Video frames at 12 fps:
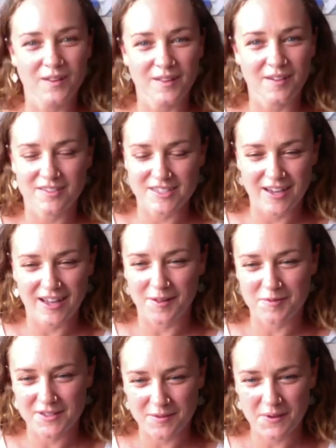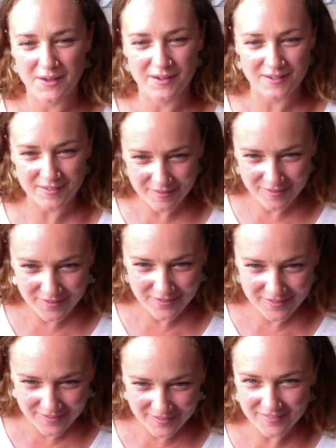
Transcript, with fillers: I love scallops. i would be I do too.